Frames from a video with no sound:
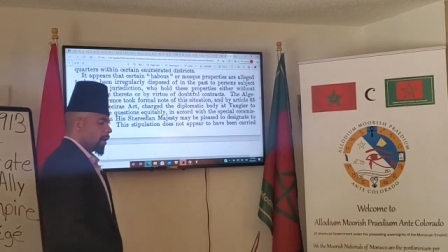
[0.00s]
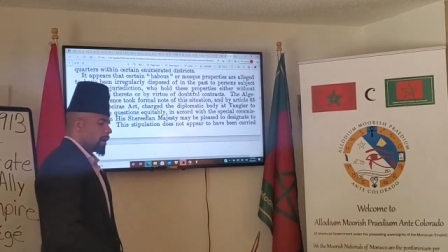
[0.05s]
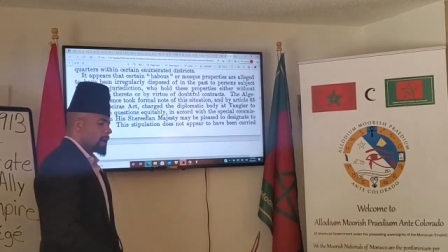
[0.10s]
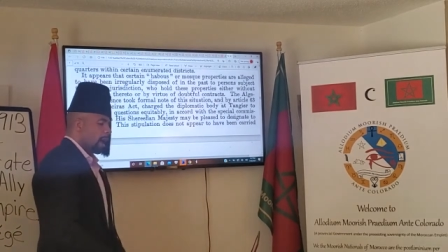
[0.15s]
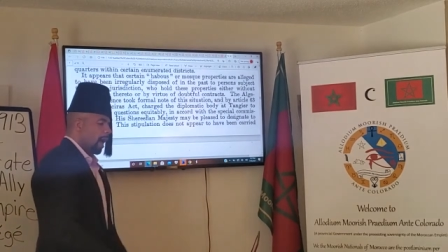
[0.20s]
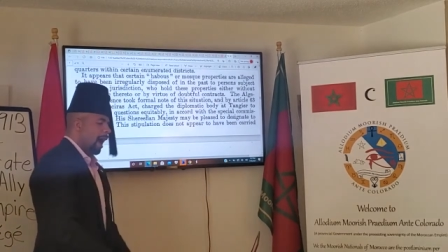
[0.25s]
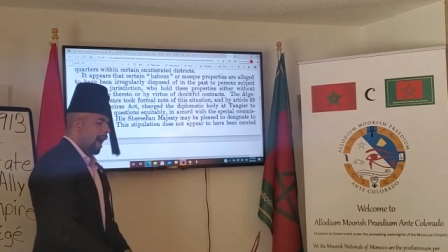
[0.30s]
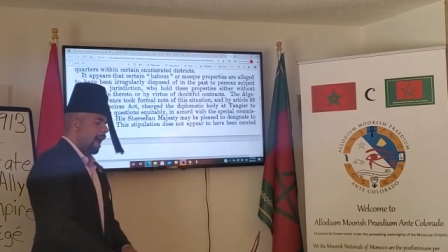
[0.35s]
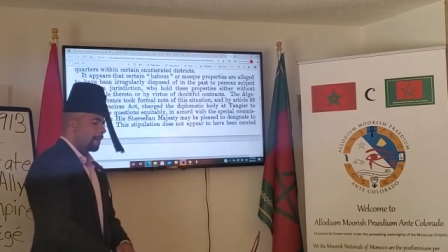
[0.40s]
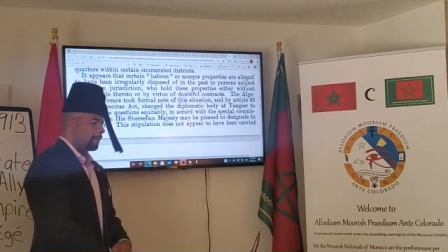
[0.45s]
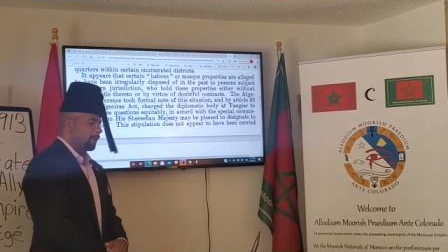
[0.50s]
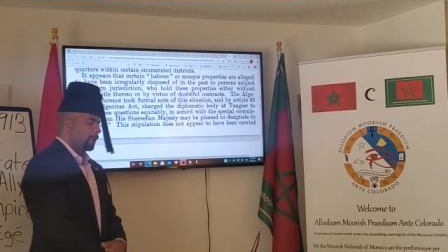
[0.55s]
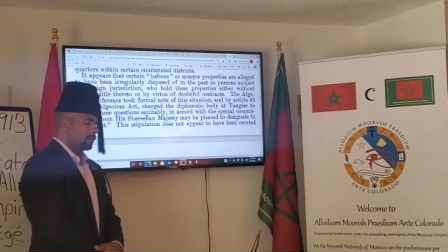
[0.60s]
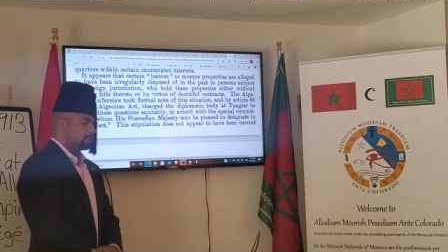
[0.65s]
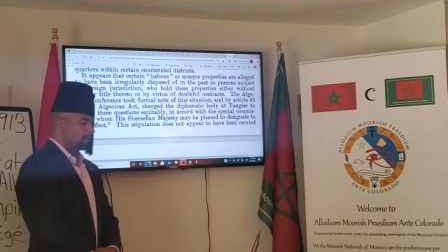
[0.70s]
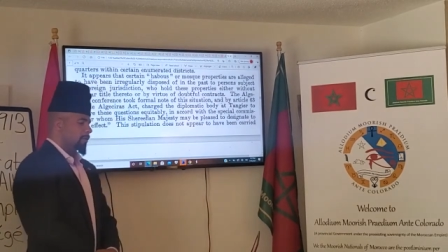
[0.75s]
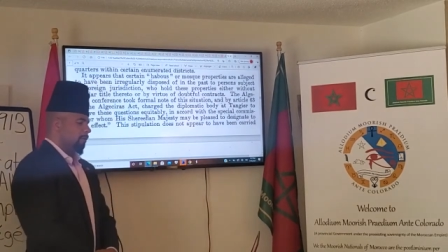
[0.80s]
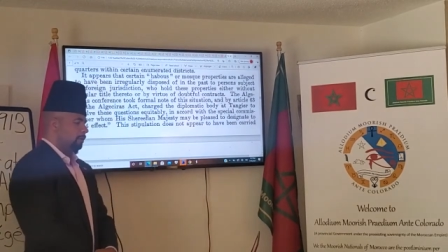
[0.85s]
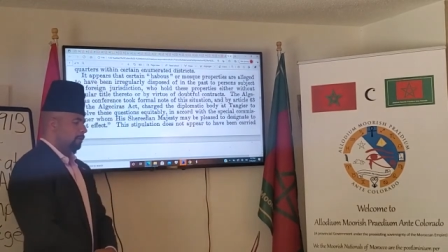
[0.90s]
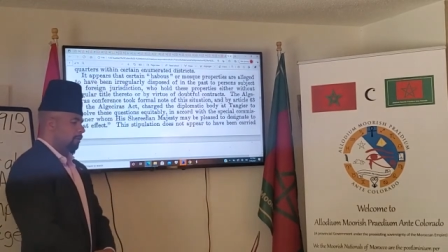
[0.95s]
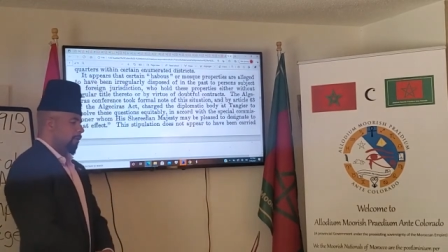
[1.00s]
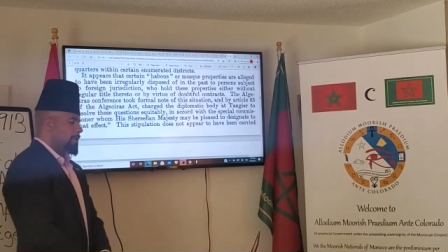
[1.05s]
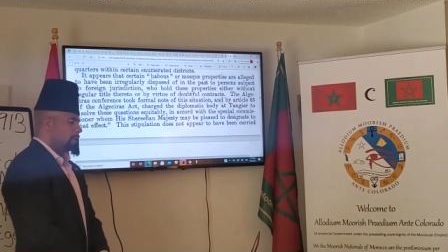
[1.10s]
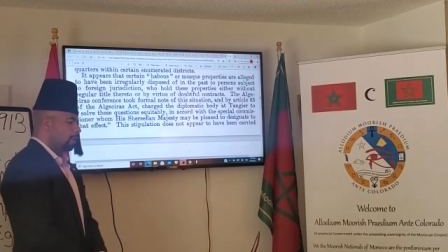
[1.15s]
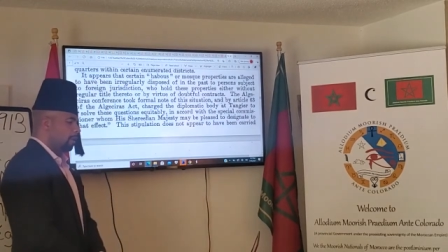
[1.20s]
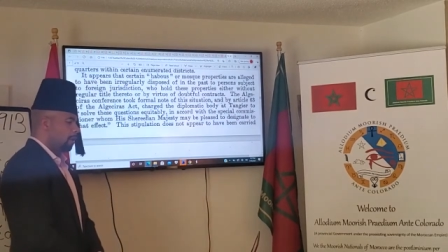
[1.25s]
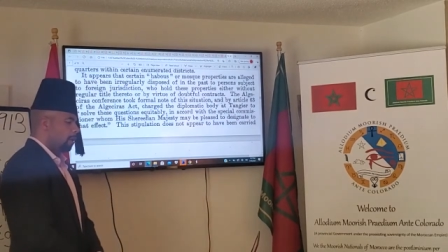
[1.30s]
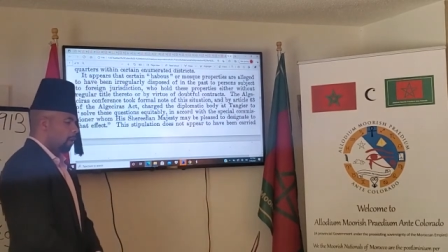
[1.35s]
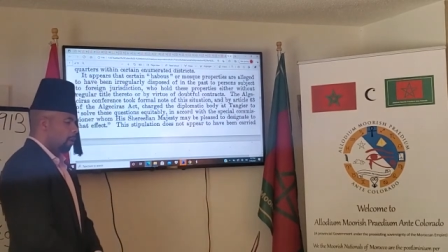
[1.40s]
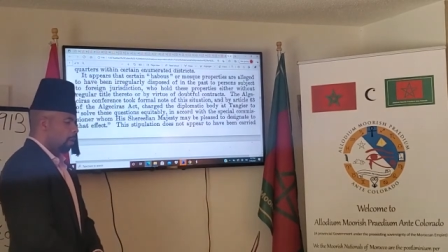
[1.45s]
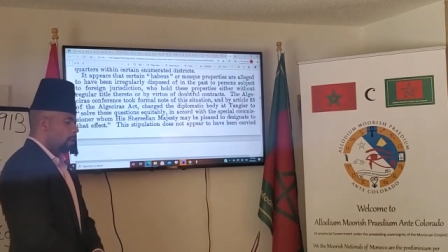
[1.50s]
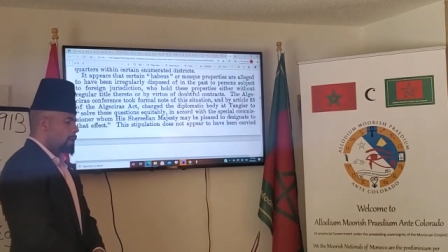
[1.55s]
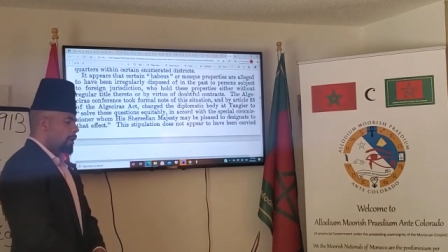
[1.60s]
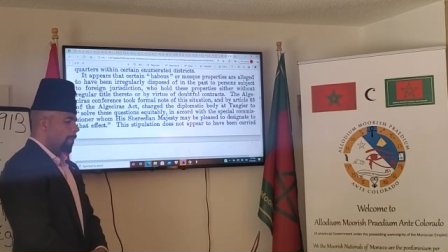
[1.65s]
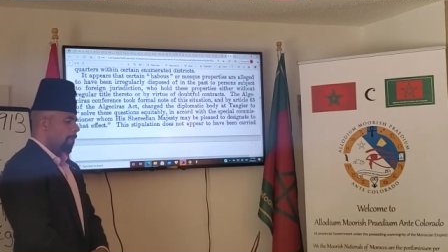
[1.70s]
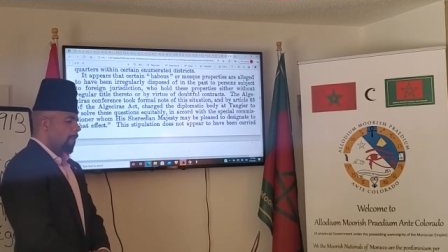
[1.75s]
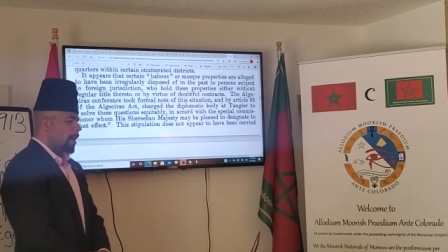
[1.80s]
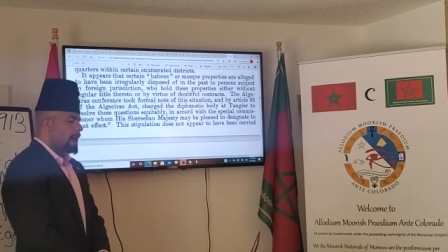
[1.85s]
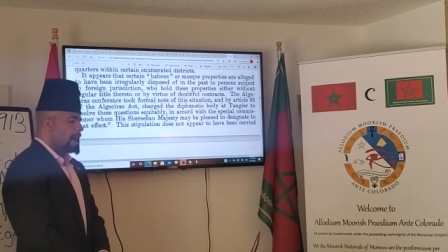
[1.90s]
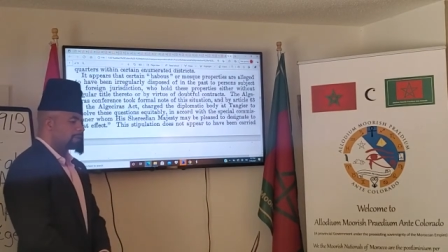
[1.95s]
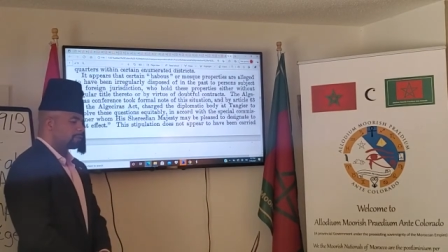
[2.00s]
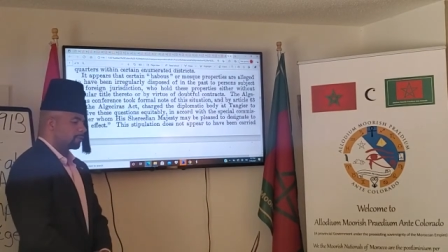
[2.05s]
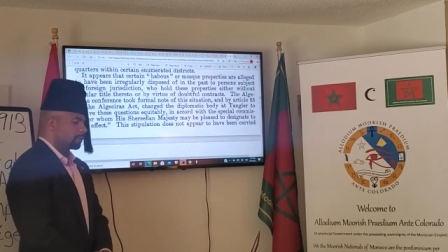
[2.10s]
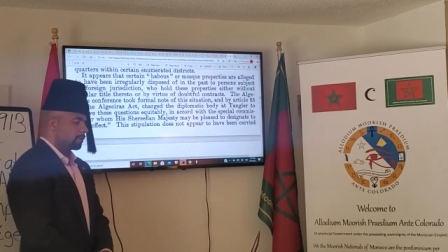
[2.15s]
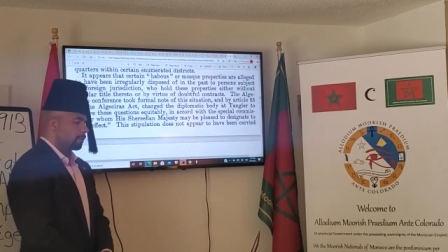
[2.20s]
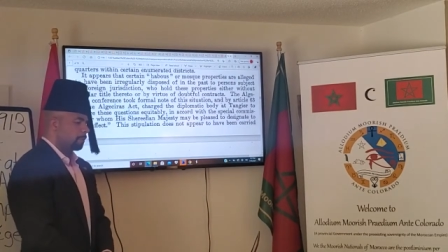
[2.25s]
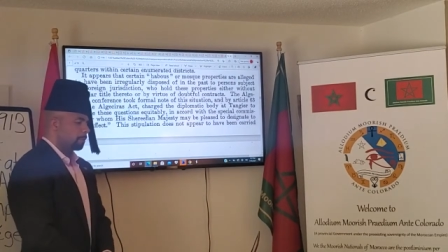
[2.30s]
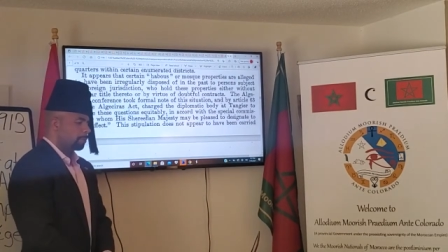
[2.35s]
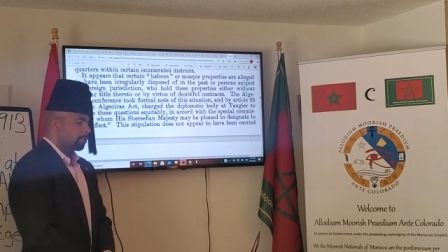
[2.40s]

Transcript: havas or mosque